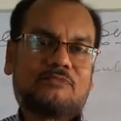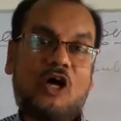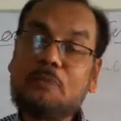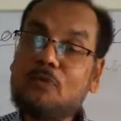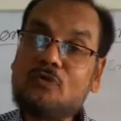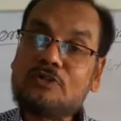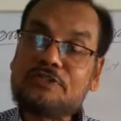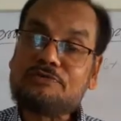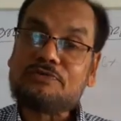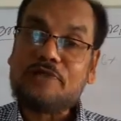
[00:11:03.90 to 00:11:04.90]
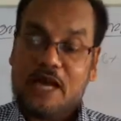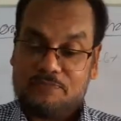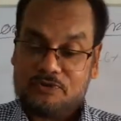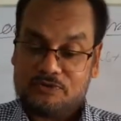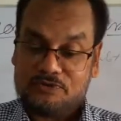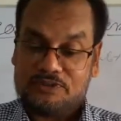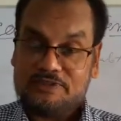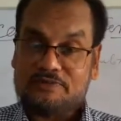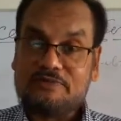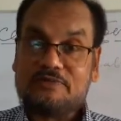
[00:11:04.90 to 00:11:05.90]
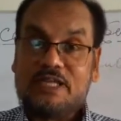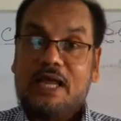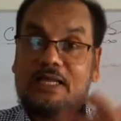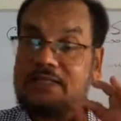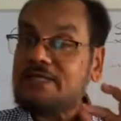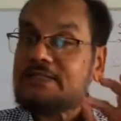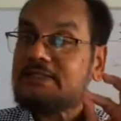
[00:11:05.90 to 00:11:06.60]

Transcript: of course you should have to use in